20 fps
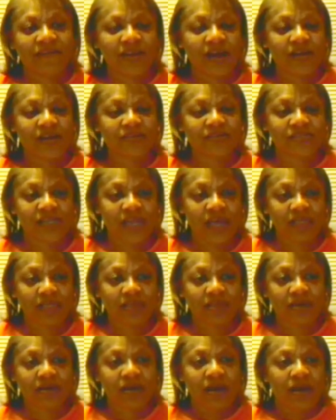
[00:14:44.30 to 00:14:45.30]
of it
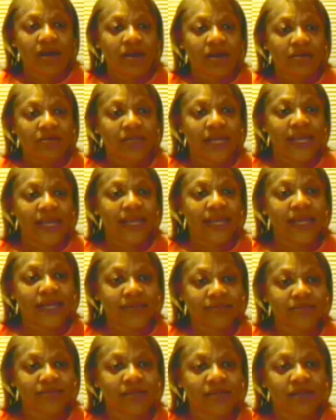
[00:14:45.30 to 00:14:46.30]
altogether.
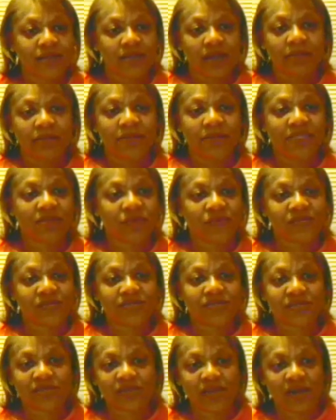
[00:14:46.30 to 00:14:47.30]
And I mean, there
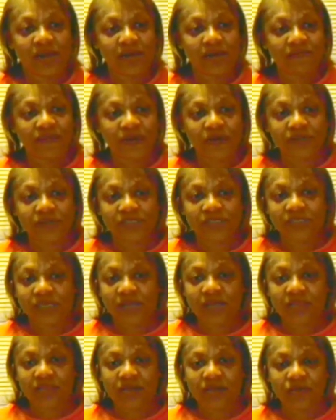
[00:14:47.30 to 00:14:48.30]
wasn't a lot of
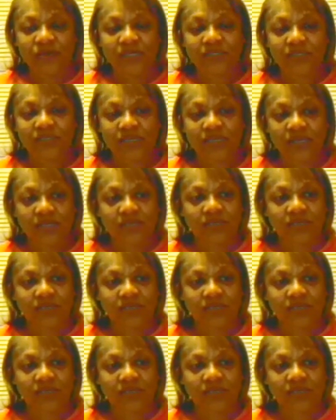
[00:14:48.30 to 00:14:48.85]
cursing. There was